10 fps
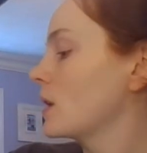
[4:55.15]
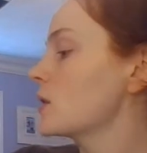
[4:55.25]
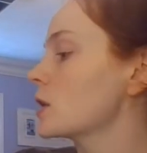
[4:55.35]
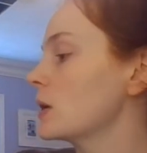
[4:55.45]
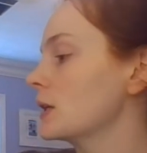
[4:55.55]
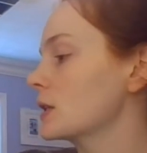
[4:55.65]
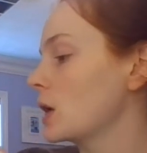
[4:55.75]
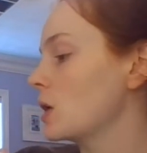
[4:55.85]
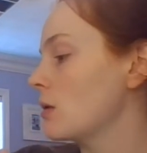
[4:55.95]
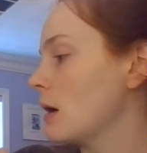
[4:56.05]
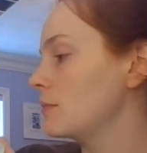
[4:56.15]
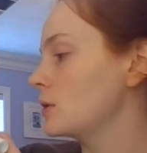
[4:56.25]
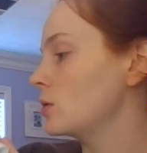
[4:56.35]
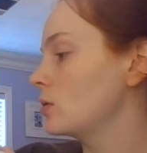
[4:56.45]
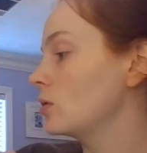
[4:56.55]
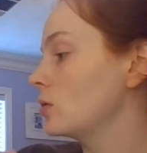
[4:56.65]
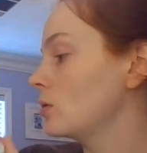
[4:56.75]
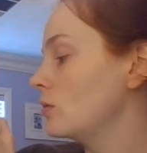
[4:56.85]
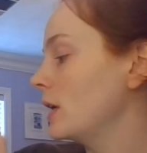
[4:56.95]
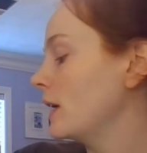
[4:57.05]
So let's go up
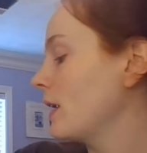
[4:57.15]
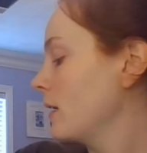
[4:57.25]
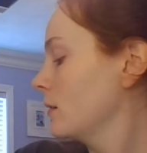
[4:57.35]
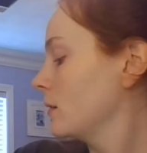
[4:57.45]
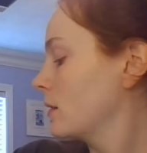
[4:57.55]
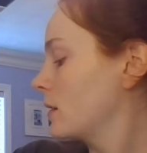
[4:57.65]
to DNA.